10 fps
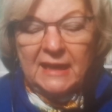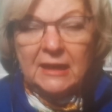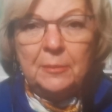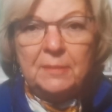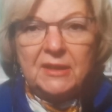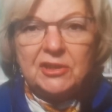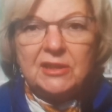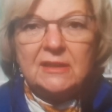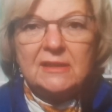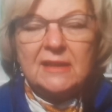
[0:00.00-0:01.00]

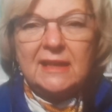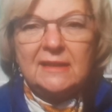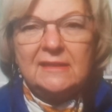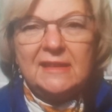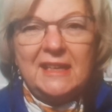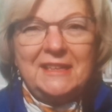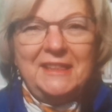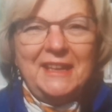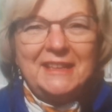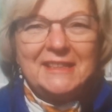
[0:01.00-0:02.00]
inhibitions, like
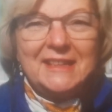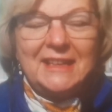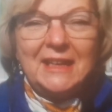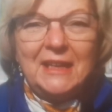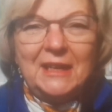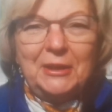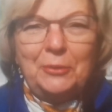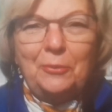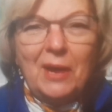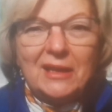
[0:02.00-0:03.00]
things like
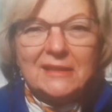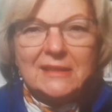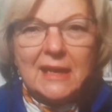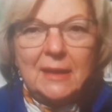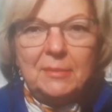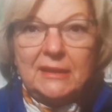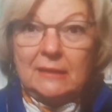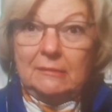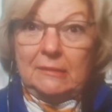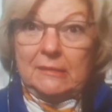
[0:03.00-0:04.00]
you want to say, but
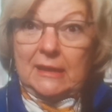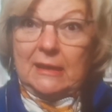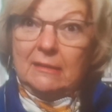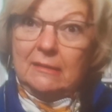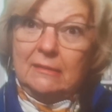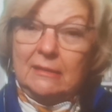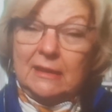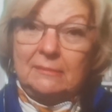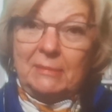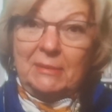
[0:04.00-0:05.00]
then you think, oh,
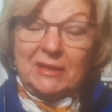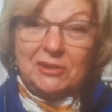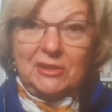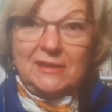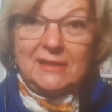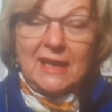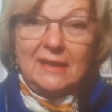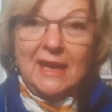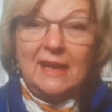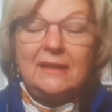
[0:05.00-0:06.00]
that maybe I shouldn't
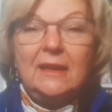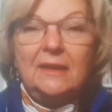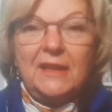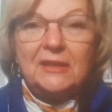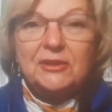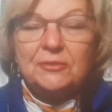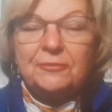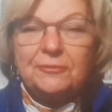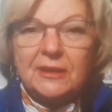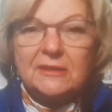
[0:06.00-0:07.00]
say that. That's your
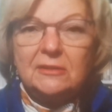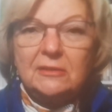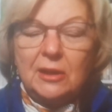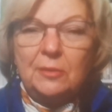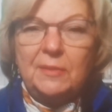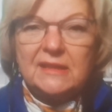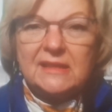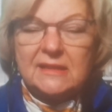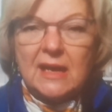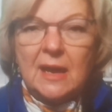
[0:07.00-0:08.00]
frontal lobe
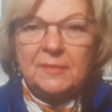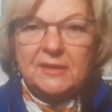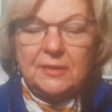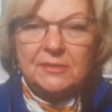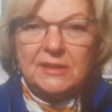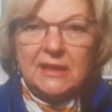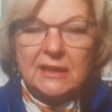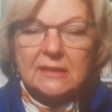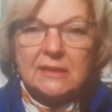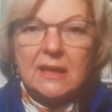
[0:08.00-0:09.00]
that stops those
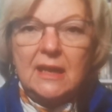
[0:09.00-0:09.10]
things.